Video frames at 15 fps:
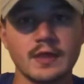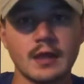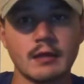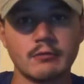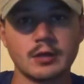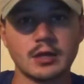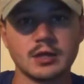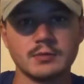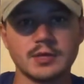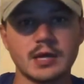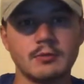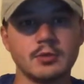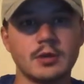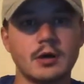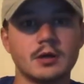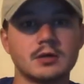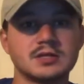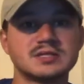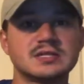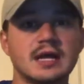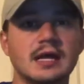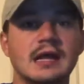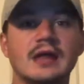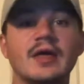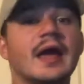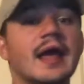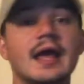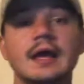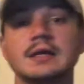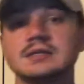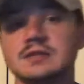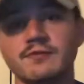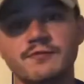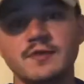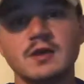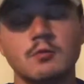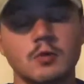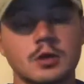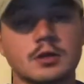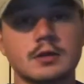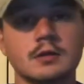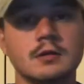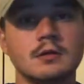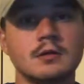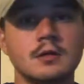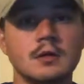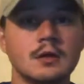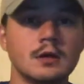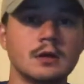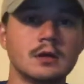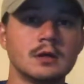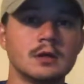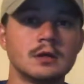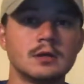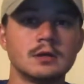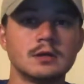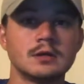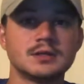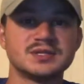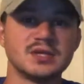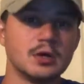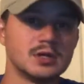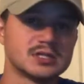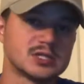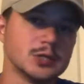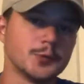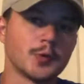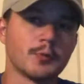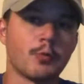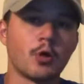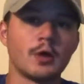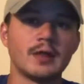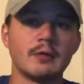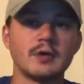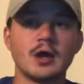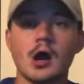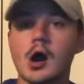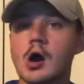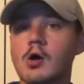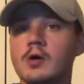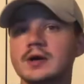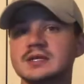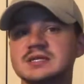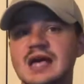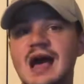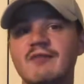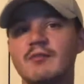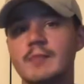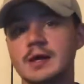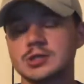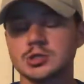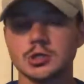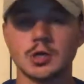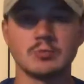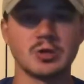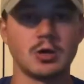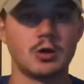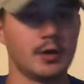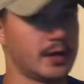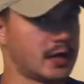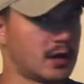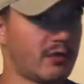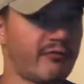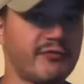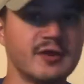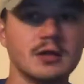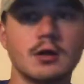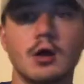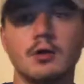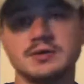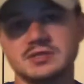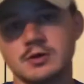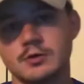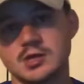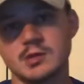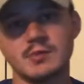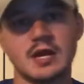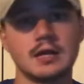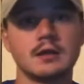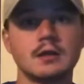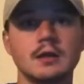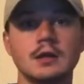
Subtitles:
and we're not going to be able to understand how the hands and the feet work. So it's super important that we always have a metronome going and our feet always go with the met.